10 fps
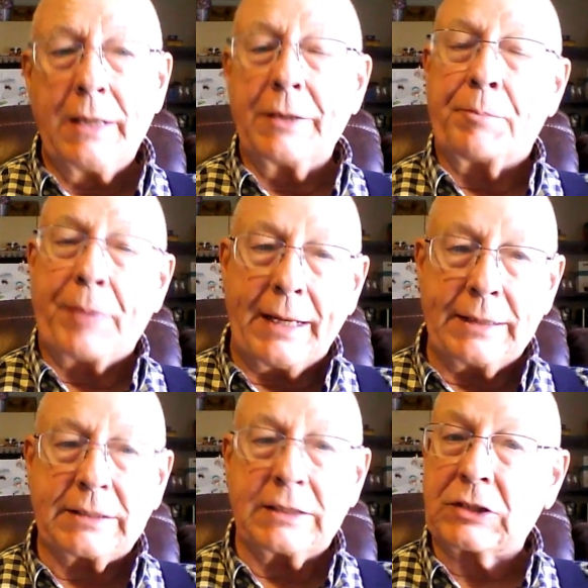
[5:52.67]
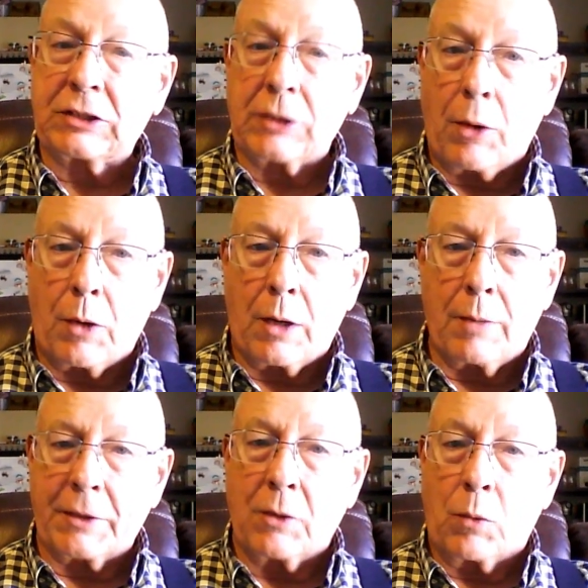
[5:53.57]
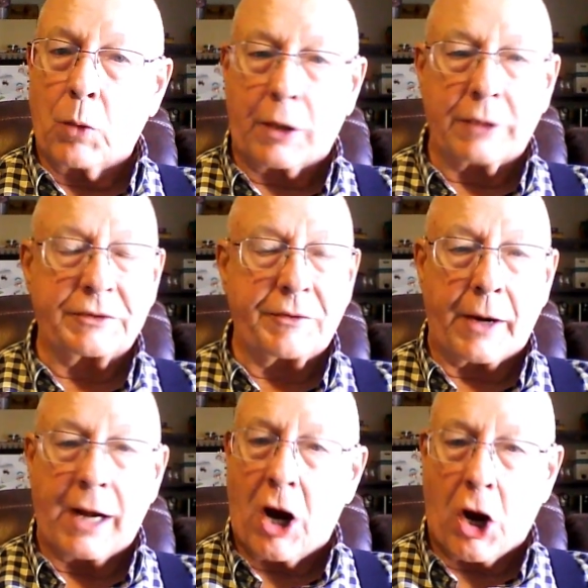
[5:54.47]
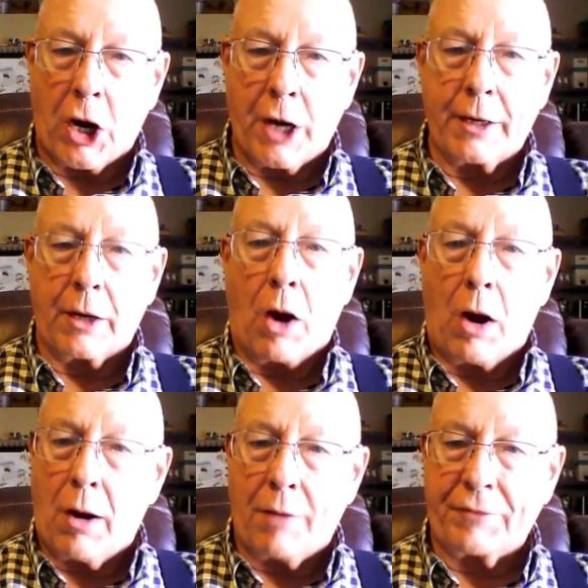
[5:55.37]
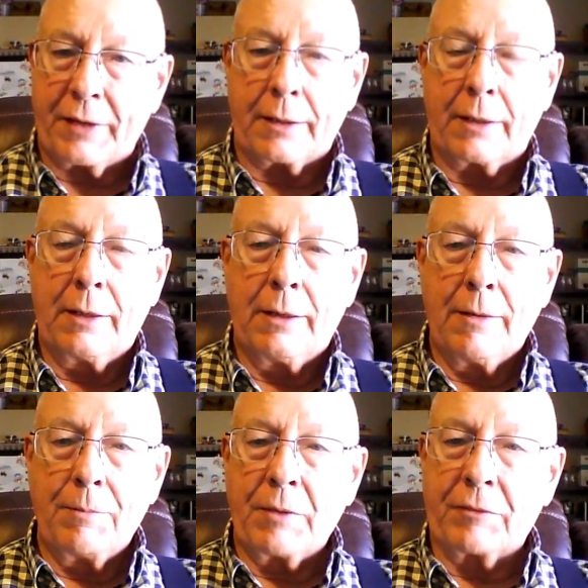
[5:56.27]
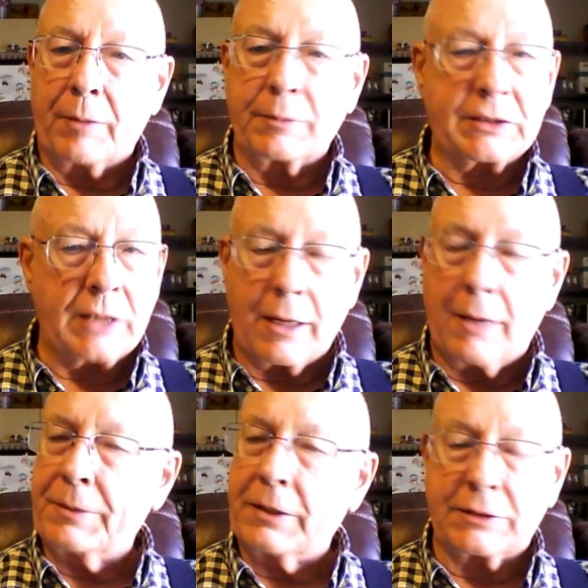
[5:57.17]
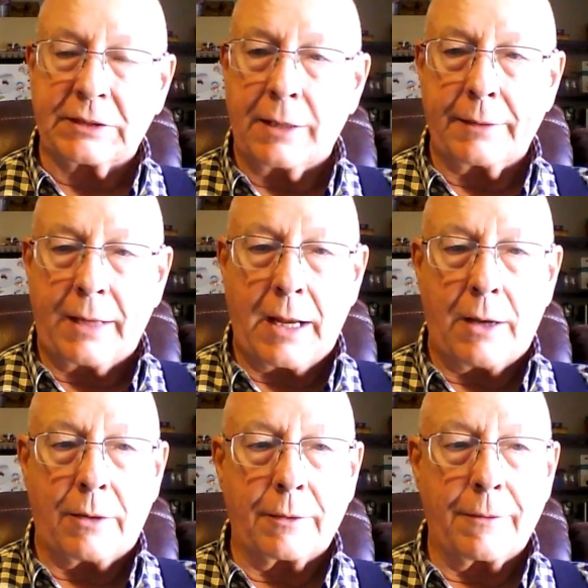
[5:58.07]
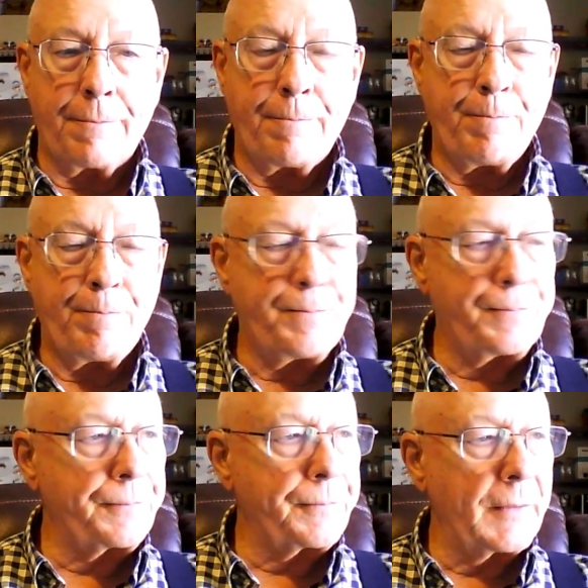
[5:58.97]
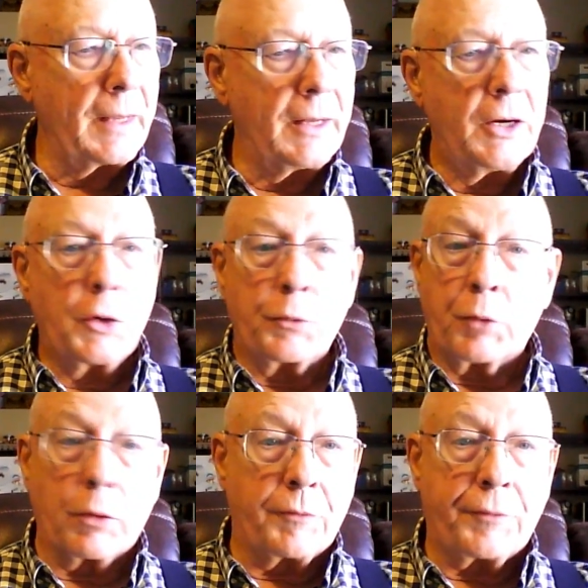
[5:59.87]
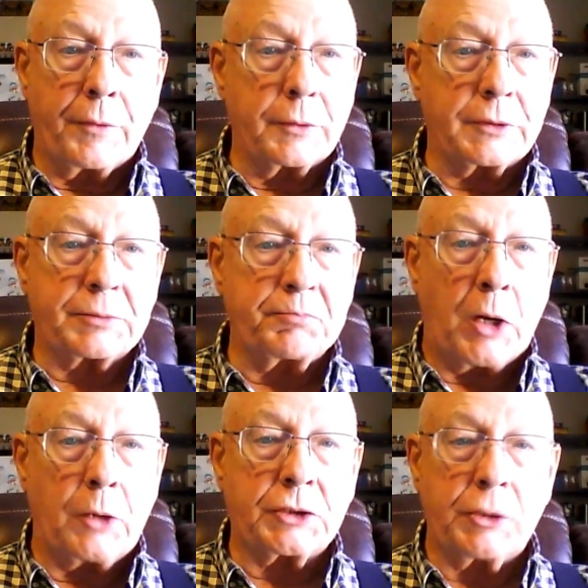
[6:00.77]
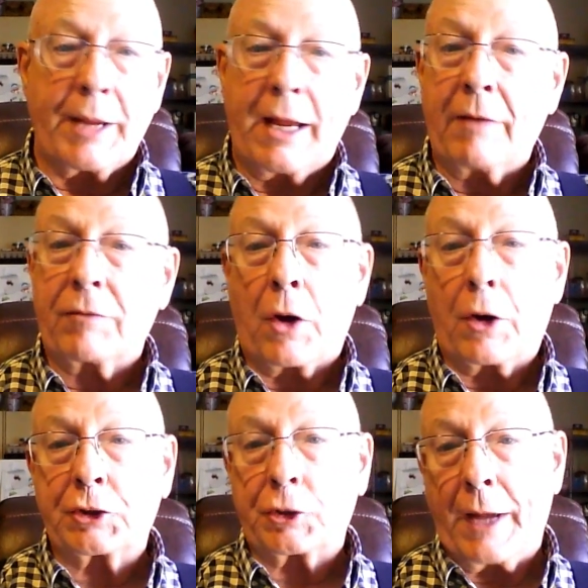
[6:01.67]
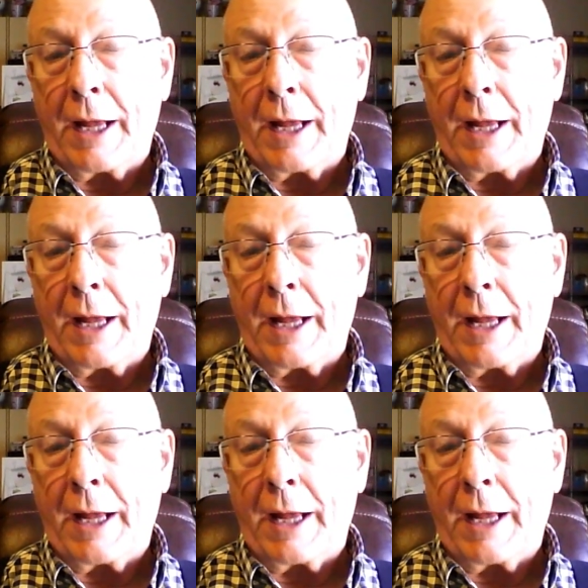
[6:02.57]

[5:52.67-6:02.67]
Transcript: The pace is slower, but the work is very hard and often from sunup till sundown. Rural folks also may have larger